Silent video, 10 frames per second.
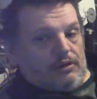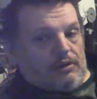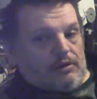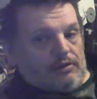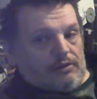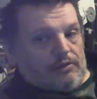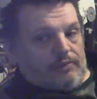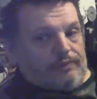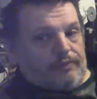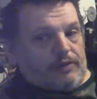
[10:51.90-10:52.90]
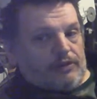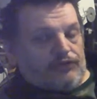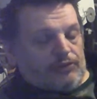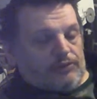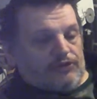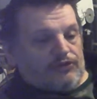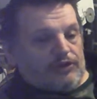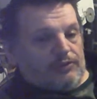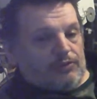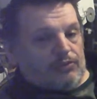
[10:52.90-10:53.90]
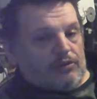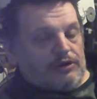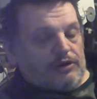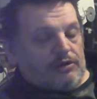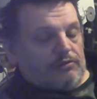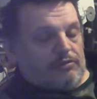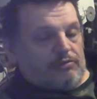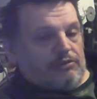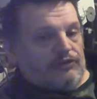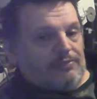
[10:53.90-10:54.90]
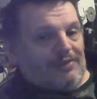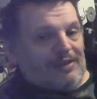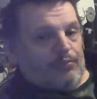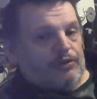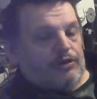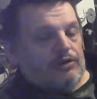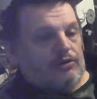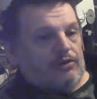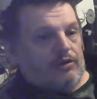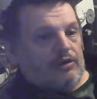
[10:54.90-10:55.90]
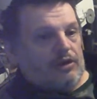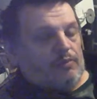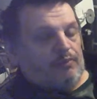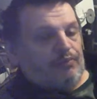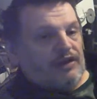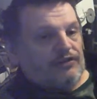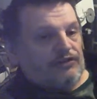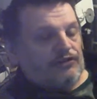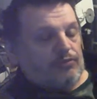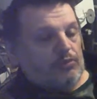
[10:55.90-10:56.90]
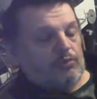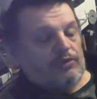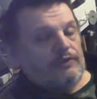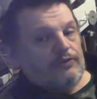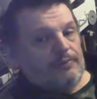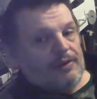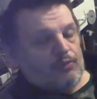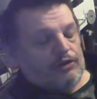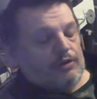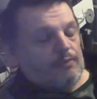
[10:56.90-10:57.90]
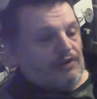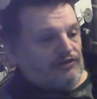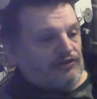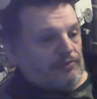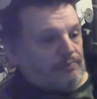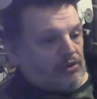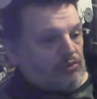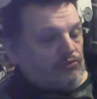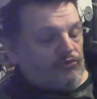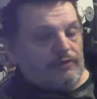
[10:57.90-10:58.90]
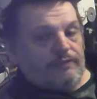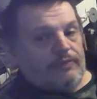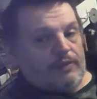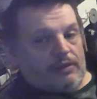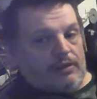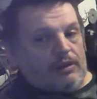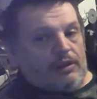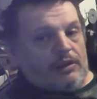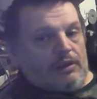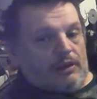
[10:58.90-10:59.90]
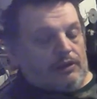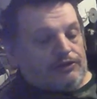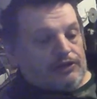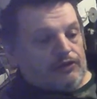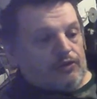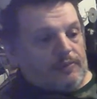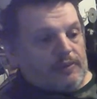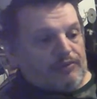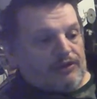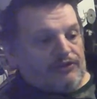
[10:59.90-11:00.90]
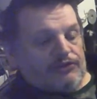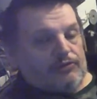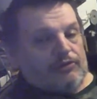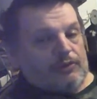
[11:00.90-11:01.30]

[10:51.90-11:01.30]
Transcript: Someone say, well, like, you know, there's a map where you can go and practice. Well, there is a map where you can practice your bows. And I did do a bit of practicing on